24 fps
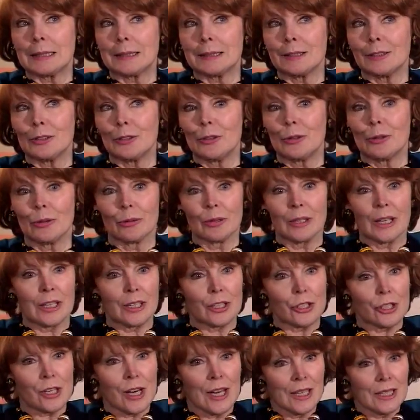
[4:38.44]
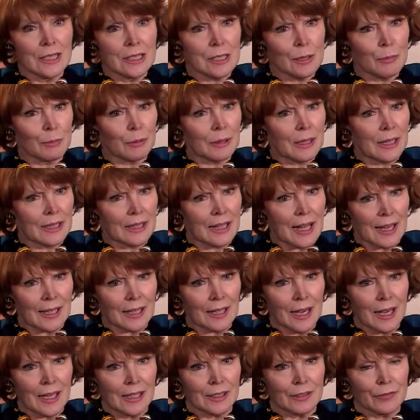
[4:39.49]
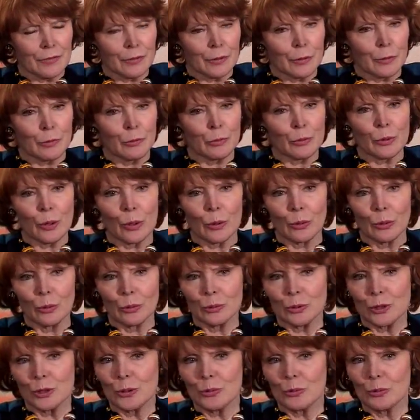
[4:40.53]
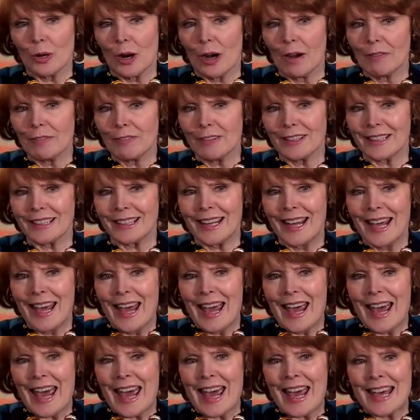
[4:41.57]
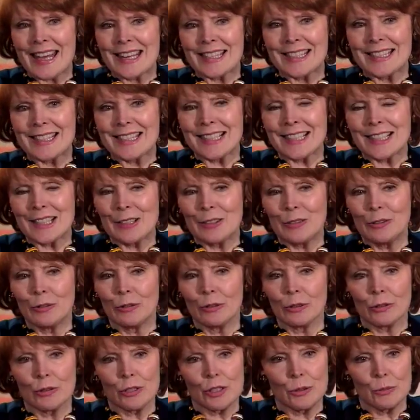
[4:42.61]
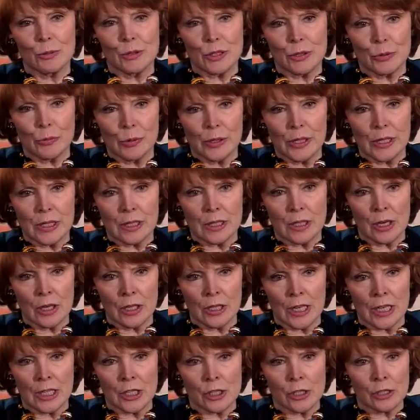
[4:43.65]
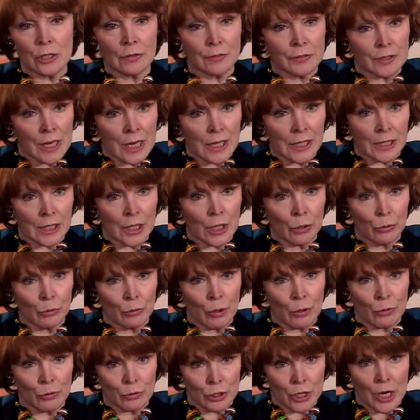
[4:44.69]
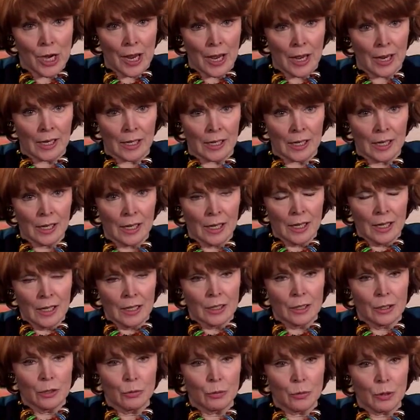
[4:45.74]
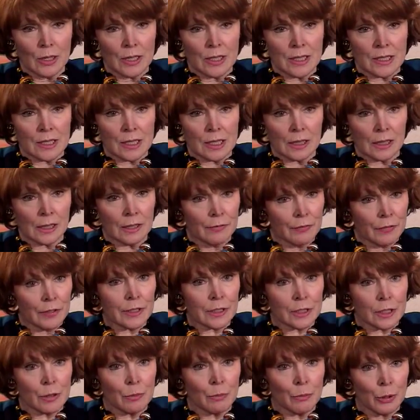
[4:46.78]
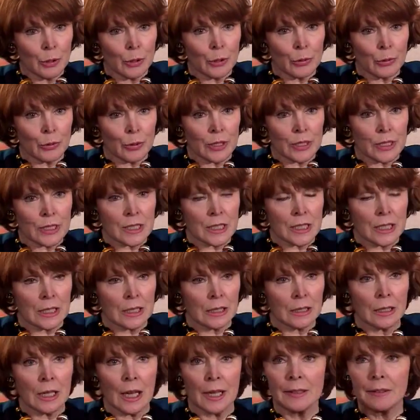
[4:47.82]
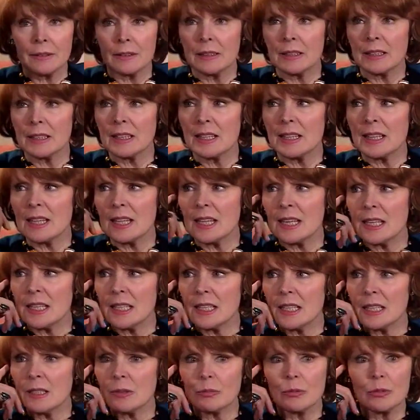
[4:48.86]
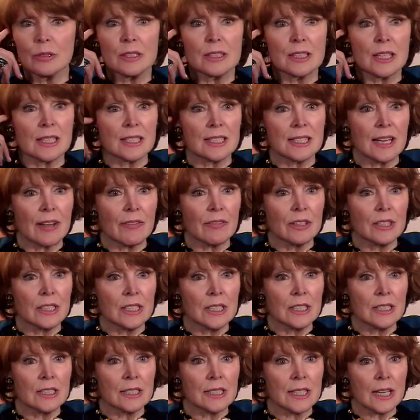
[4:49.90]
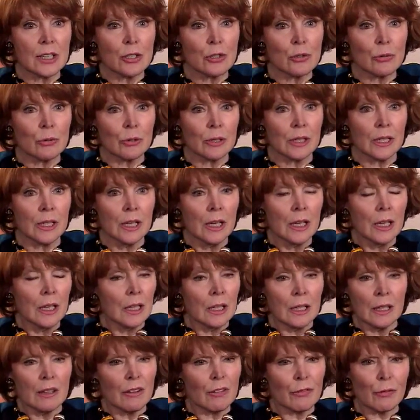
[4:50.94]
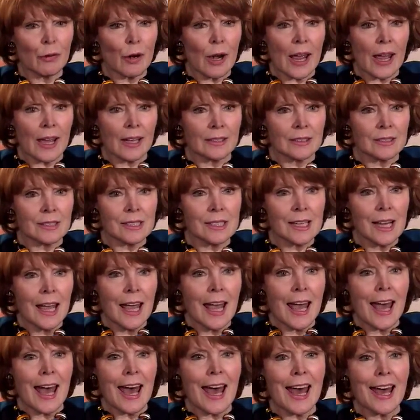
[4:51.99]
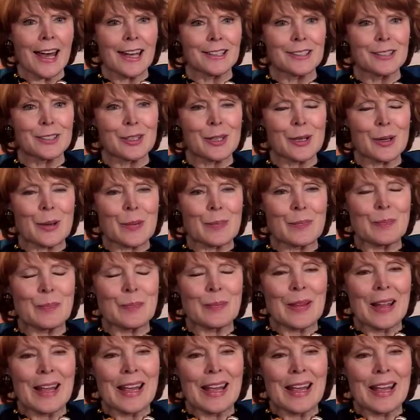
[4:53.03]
You don't get a chance to play that kind of a role too often. And, she was the reincarnation of Danielle Roget, who was a convicted murderess in, I think it was the 17th century France. And